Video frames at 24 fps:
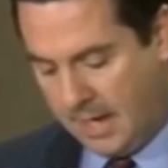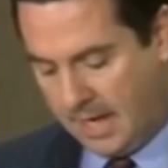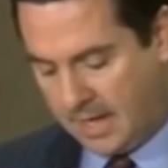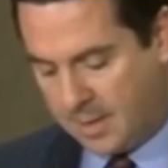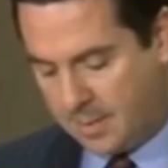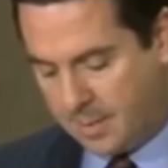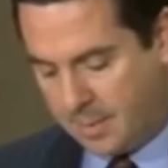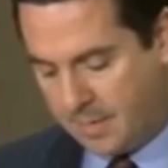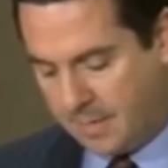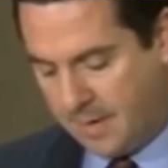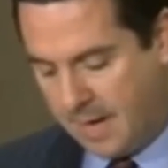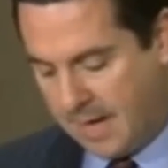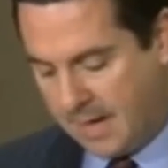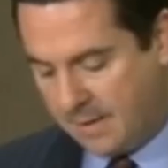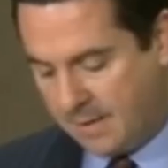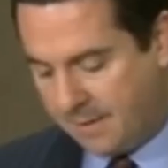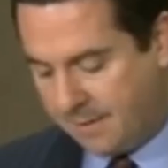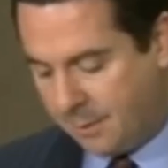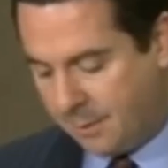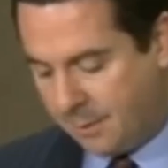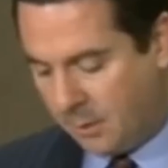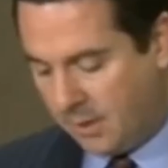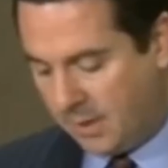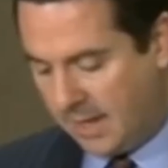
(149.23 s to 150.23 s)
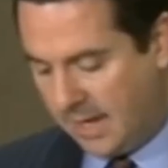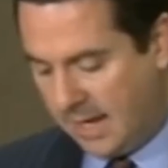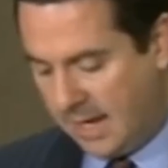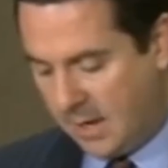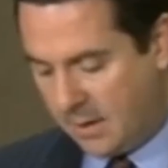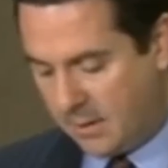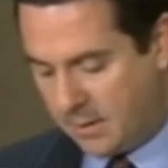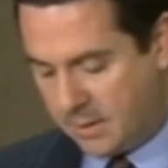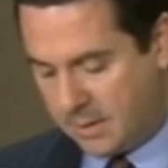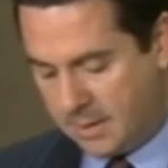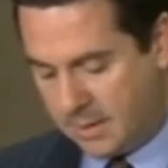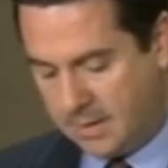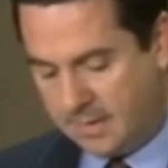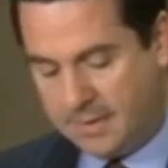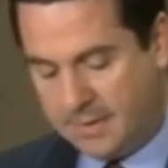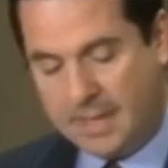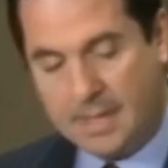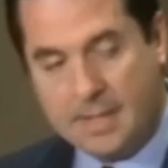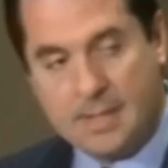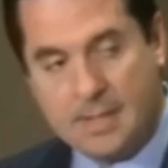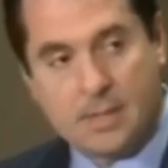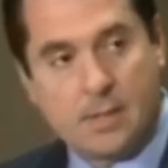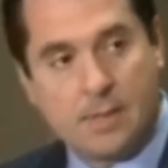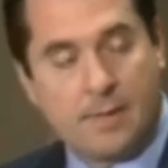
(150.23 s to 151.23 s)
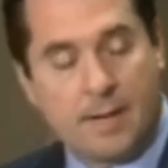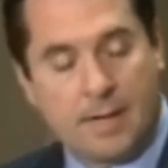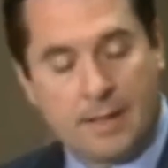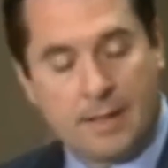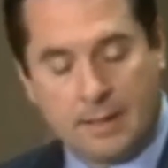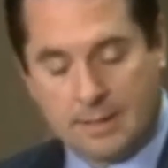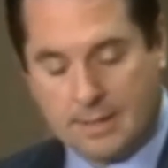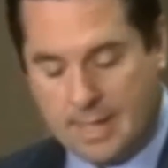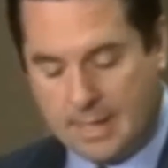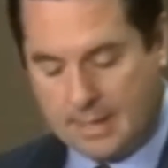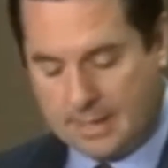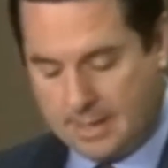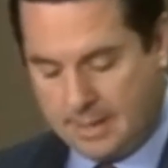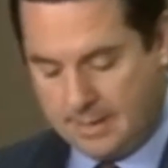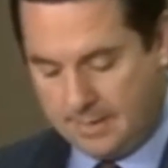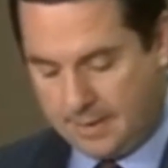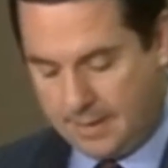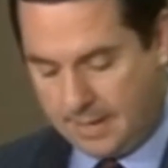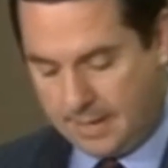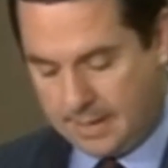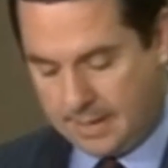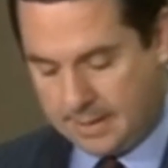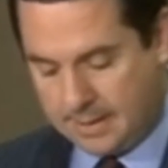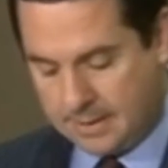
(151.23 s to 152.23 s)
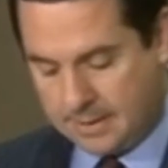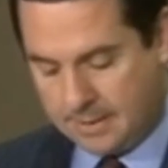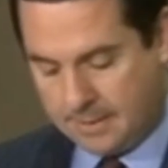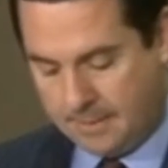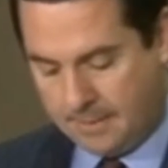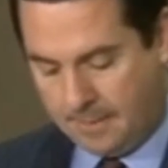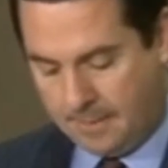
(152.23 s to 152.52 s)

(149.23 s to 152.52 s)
and to provide a full account of these surveillance activities.